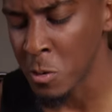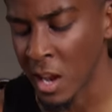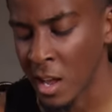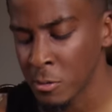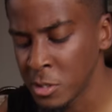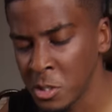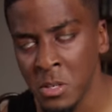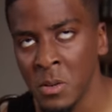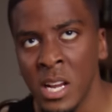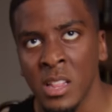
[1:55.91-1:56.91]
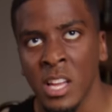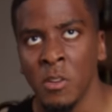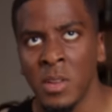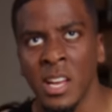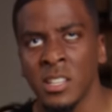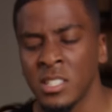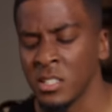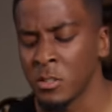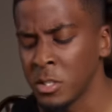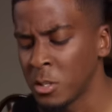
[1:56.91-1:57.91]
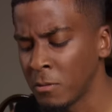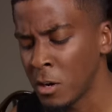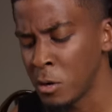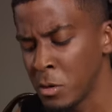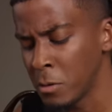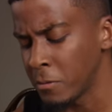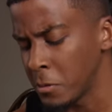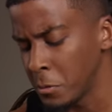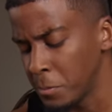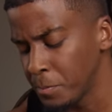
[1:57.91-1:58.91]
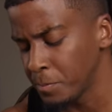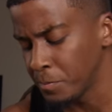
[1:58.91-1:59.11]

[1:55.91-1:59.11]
calories, you do anything you can to increase your volume of your food.